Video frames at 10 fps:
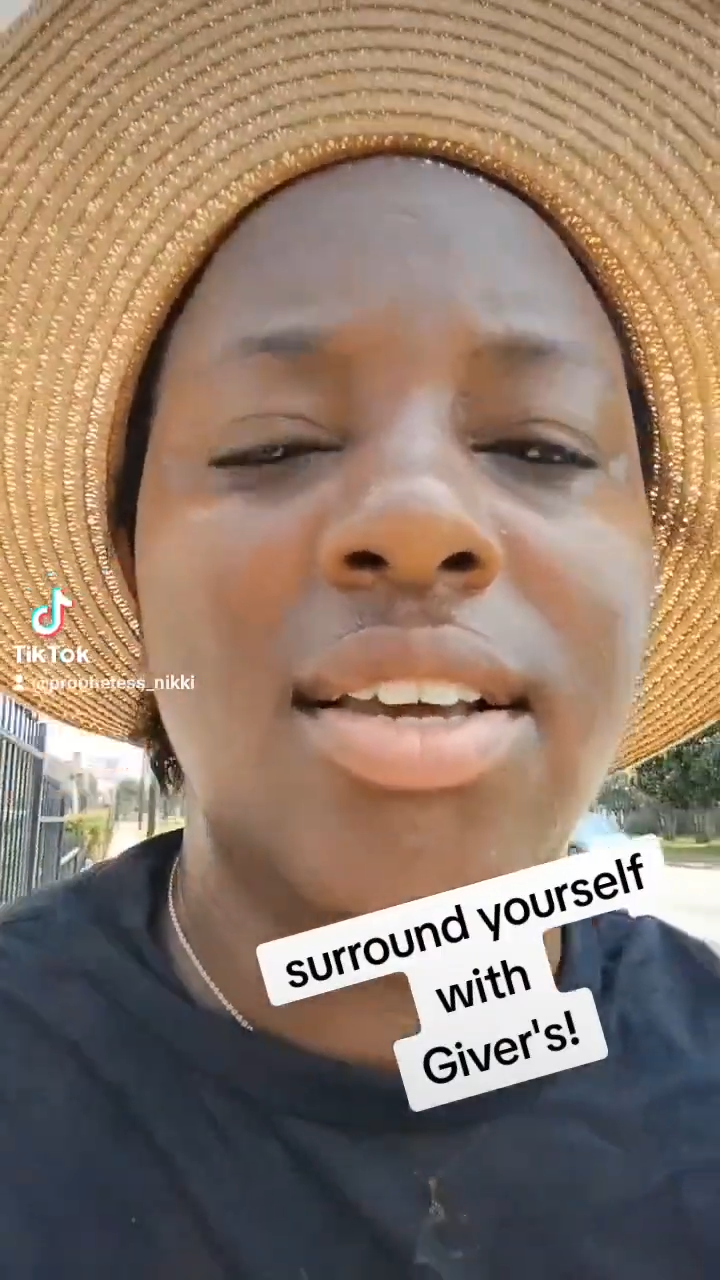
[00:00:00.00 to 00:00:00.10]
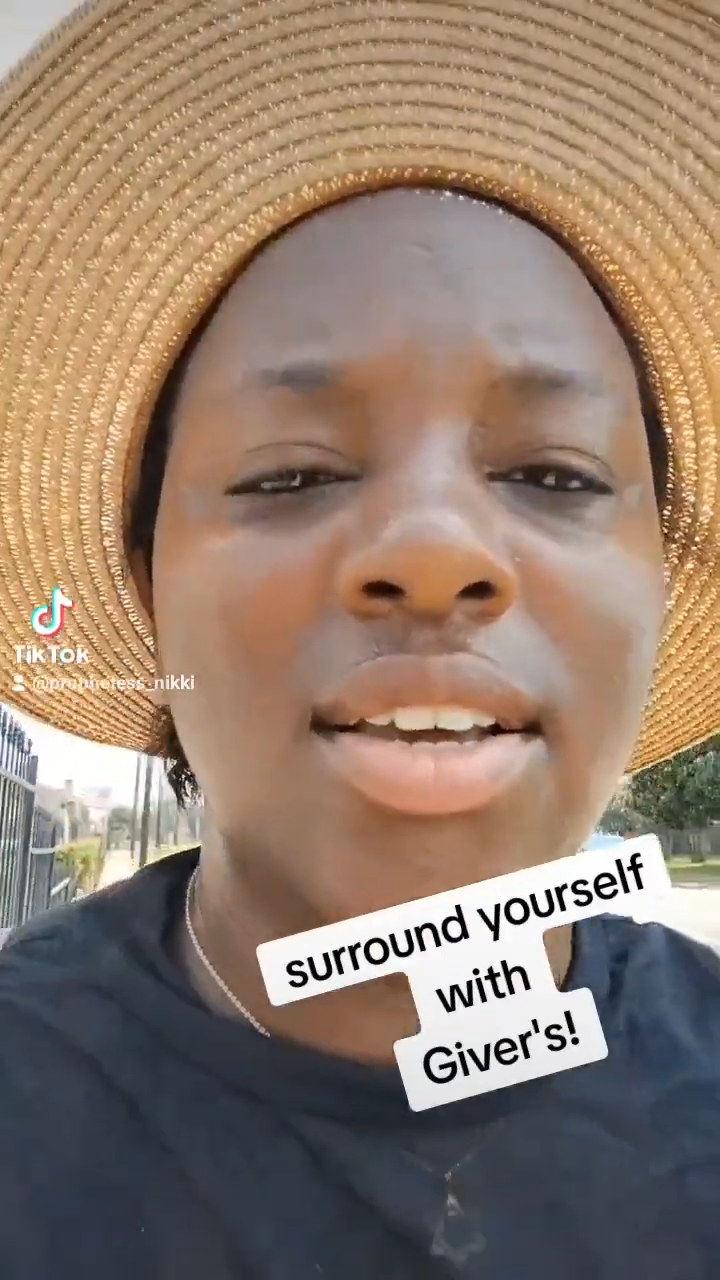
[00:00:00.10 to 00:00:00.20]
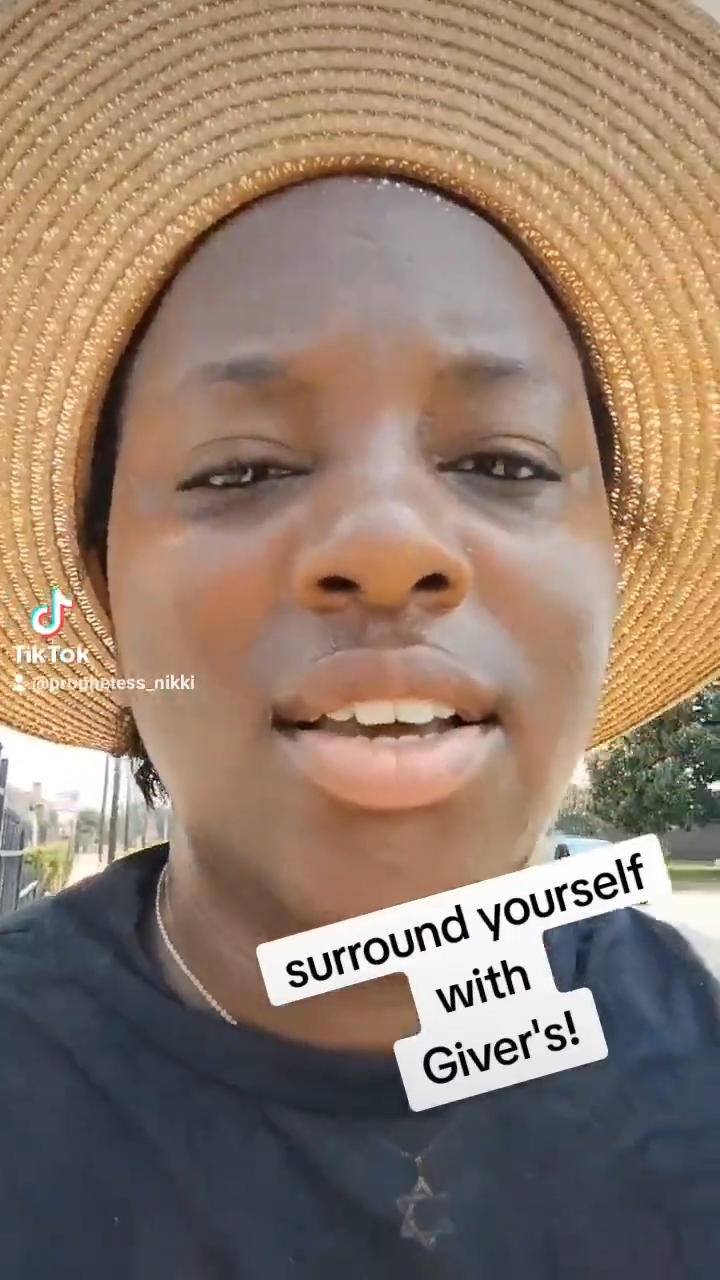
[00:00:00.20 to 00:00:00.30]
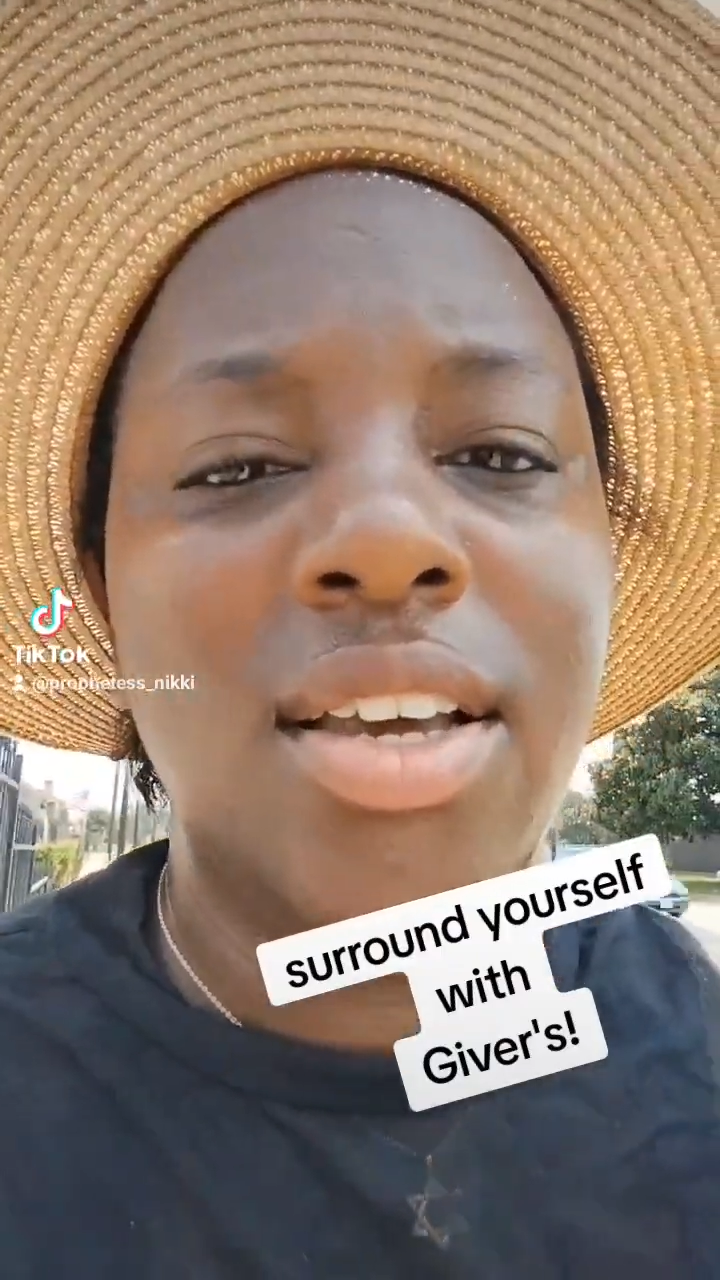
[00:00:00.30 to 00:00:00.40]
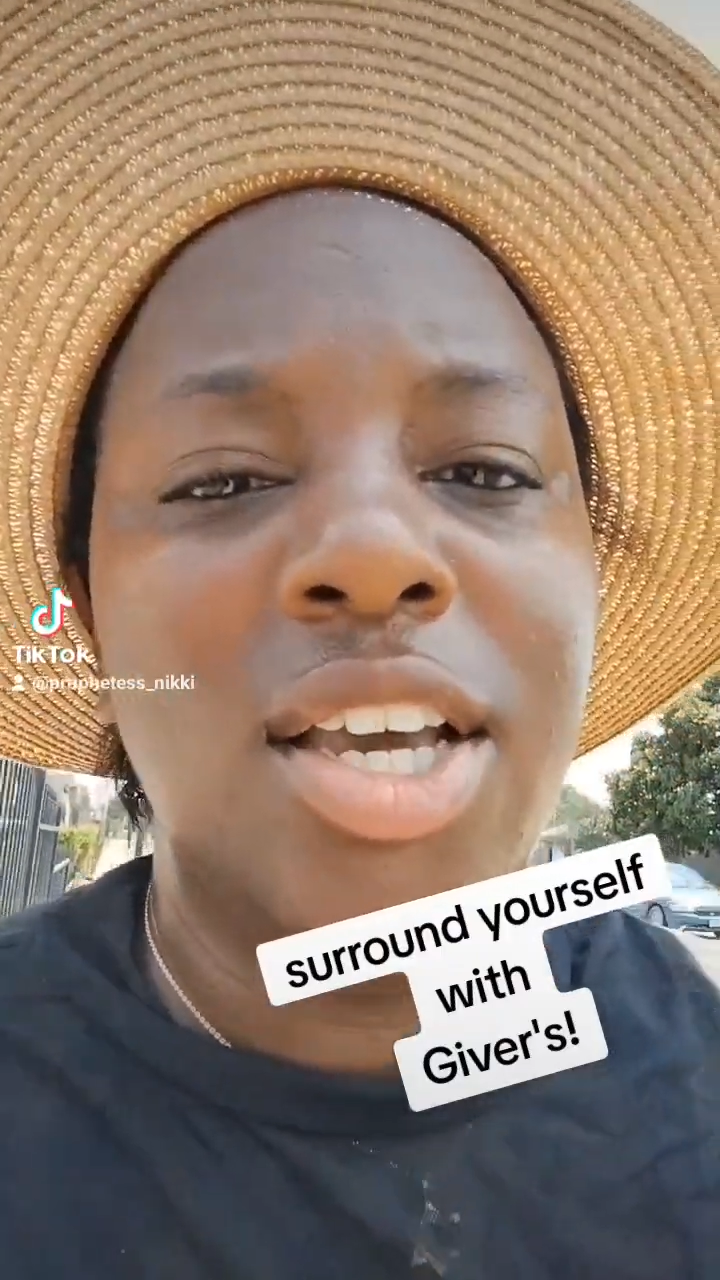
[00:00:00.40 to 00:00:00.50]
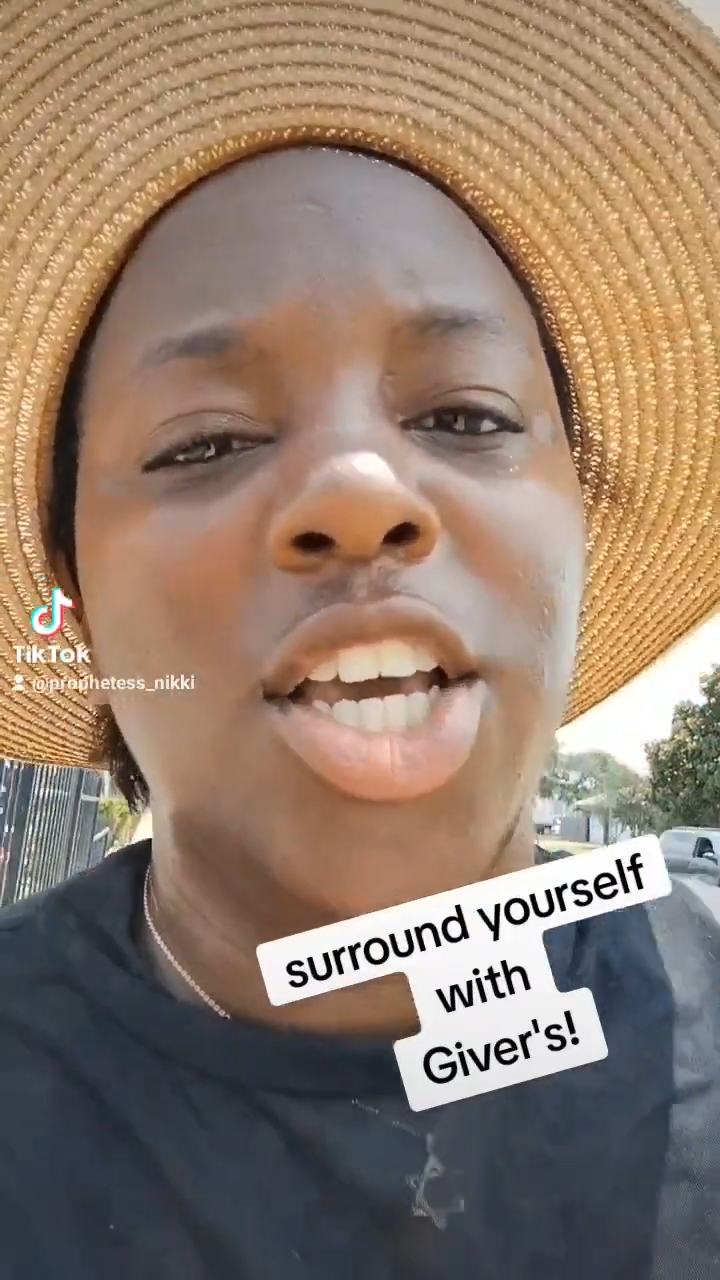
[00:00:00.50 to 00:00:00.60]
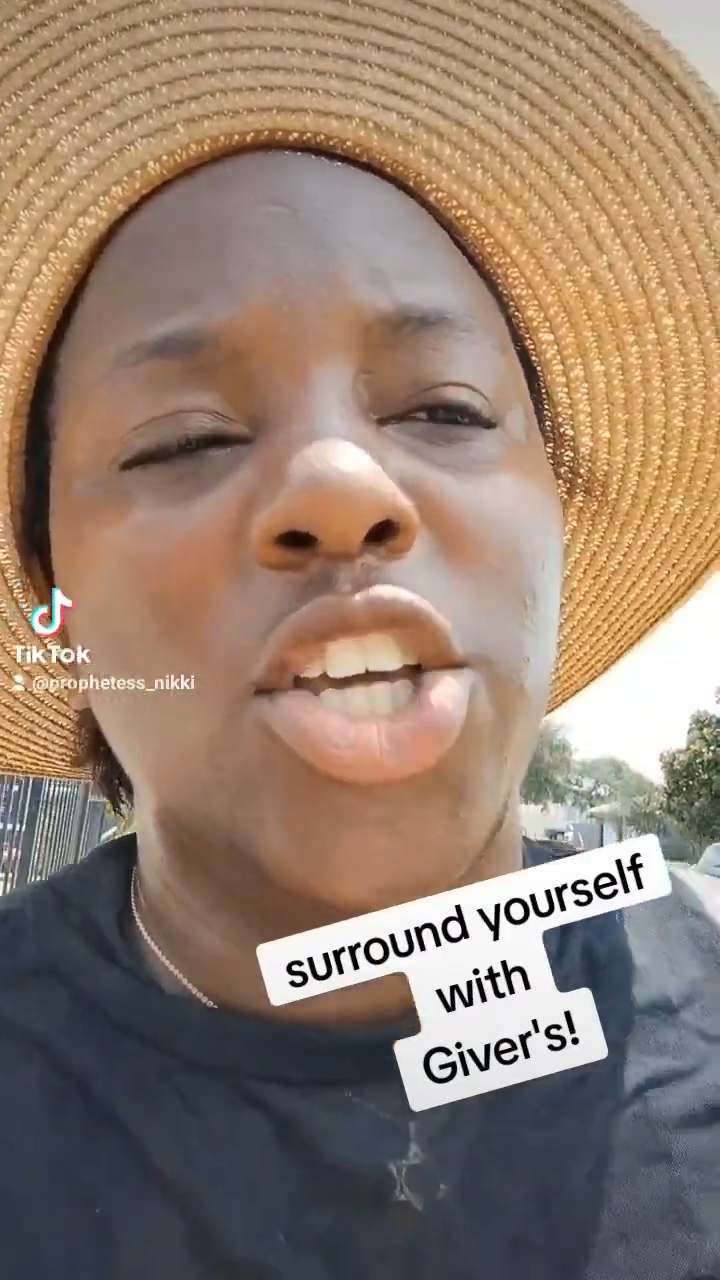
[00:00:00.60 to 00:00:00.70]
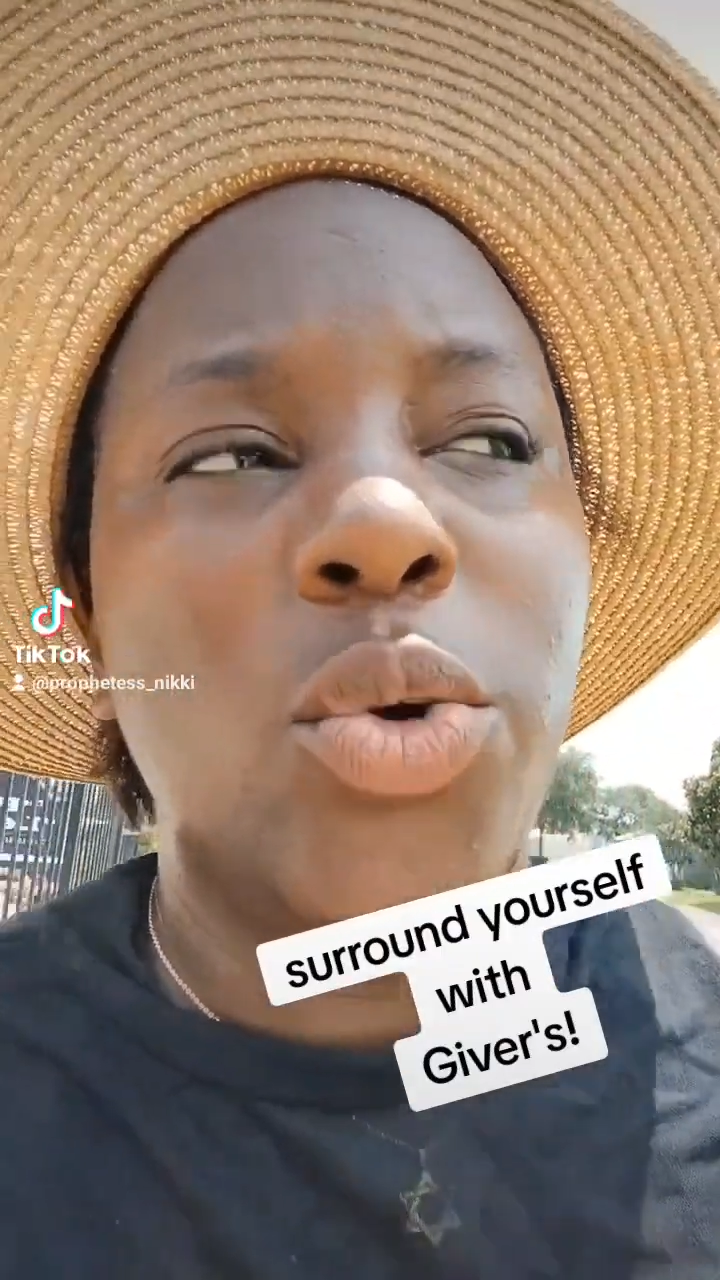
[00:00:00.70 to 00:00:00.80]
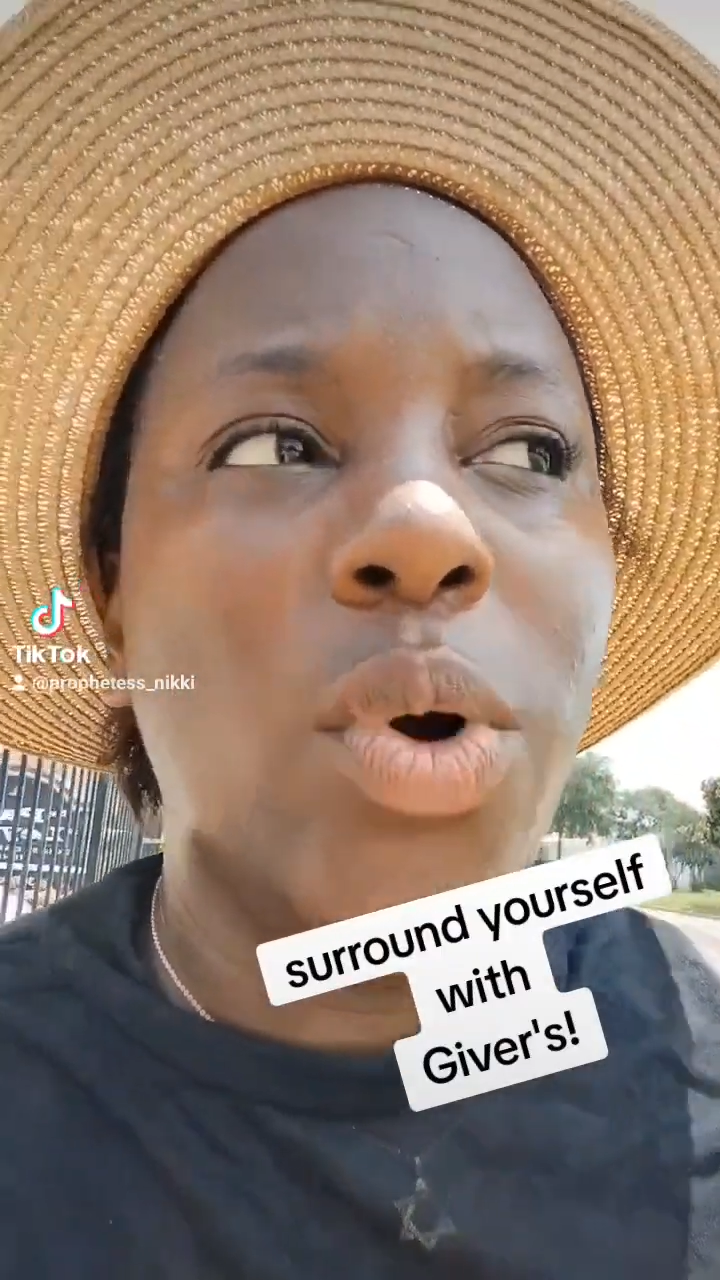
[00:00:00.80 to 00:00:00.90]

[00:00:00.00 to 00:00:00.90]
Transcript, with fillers: and then it's like